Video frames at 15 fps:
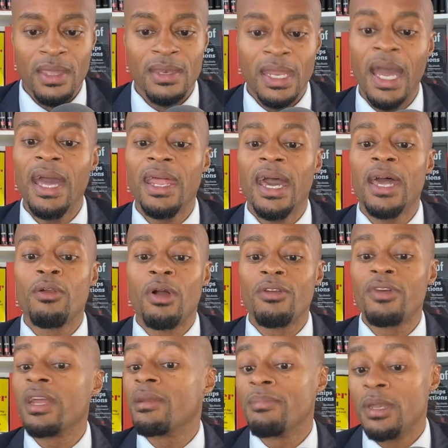not how do I
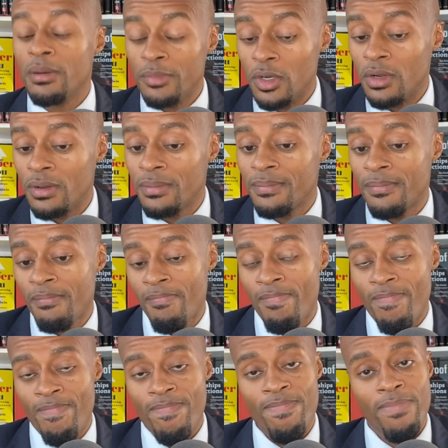write a better book.
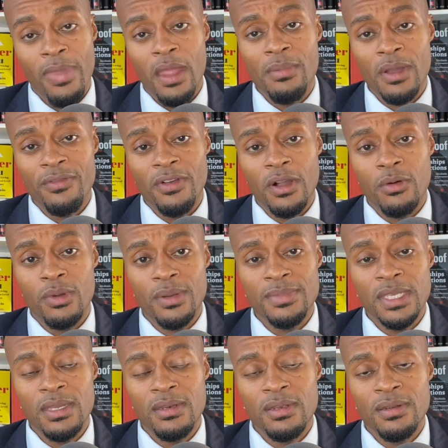Everybody follow what I'm
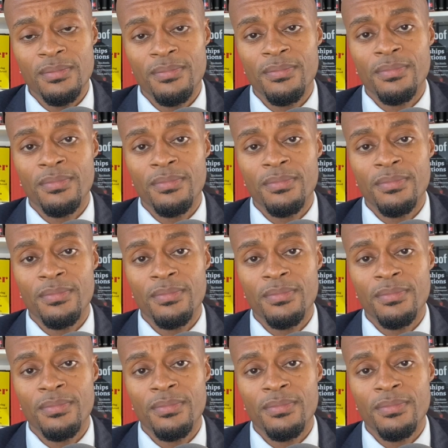saying here?